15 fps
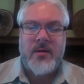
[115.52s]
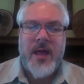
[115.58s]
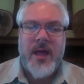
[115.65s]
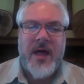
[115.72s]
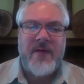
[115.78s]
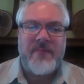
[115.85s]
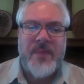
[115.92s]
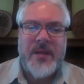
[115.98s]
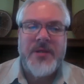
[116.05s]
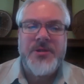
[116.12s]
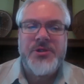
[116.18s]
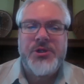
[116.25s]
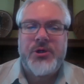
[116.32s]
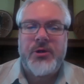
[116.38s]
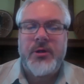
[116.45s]
I've been a
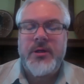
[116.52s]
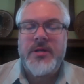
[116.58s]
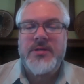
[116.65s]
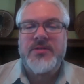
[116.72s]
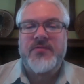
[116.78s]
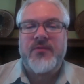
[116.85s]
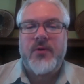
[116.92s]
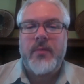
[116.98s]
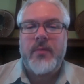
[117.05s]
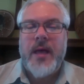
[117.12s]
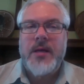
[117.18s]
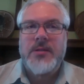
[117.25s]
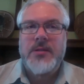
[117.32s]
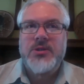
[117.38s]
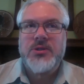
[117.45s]
journalist for
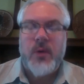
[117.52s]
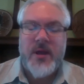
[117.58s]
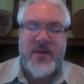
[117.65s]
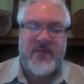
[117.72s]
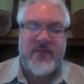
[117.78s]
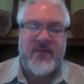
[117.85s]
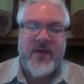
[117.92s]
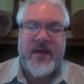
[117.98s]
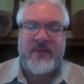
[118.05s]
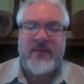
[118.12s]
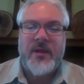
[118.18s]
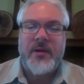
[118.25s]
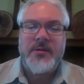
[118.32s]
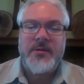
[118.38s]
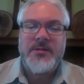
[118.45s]
about 25
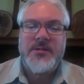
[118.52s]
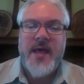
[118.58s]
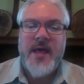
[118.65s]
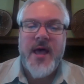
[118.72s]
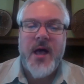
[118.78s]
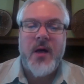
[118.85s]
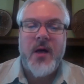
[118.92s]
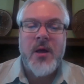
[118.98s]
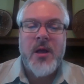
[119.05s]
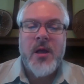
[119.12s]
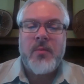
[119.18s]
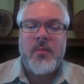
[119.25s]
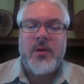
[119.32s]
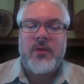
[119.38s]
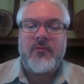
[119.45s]
years now,
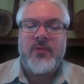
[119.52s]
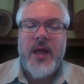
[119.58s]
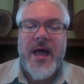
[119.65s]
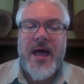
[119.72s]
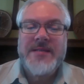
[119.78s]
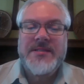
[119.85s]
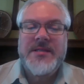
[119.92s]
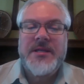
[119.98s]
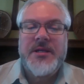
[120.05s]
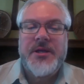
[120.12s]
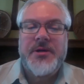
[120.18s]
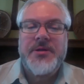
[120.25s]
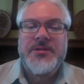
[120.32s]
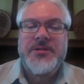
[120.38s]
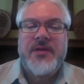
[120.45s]
but over the last 10
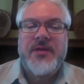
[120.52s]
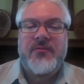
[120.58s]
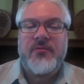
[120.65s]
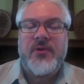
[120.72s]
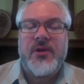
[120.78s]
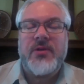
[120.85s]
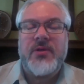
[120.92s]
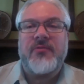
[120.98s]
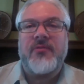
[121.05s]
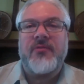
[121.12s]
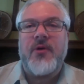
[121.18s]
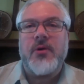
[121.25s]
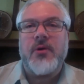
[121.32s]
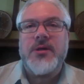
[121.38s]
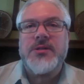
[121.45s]
years, I've really
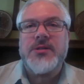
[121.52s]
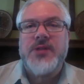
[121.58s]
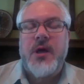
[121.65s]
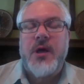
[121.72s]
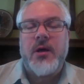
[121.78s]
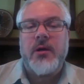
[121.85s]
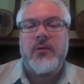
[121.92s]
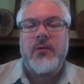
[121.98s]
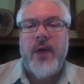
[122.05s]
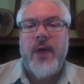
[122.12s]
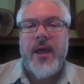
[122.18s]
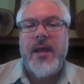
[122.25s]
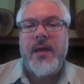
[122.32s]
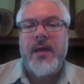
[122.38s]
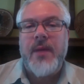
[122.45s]
focused on
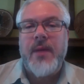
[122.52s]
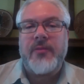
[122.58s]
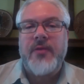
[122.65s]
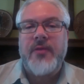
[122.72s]
writing about the